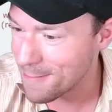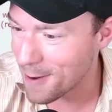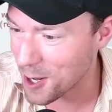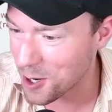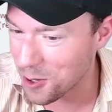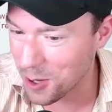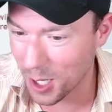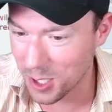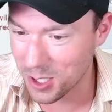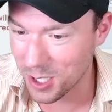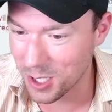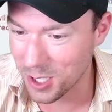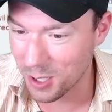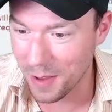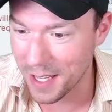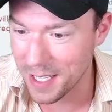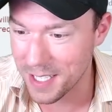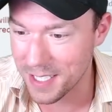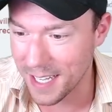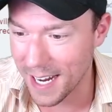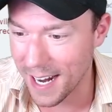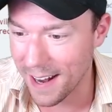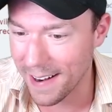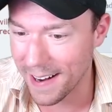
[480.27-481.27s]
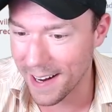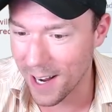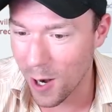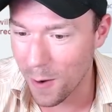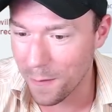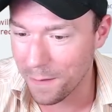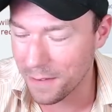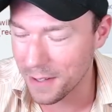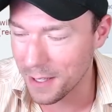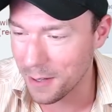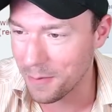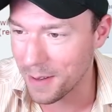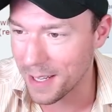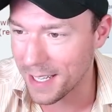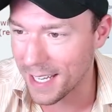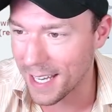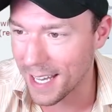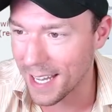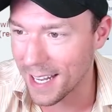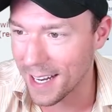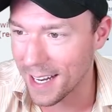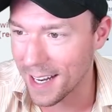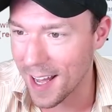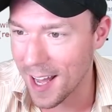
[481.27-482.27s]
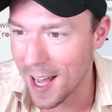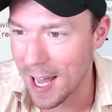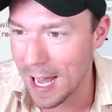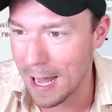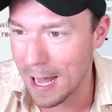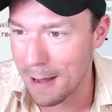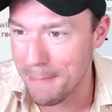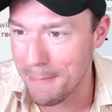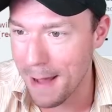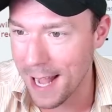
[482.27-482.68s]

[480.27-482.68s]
Mono Electric, really scary. Hopefully we can uh,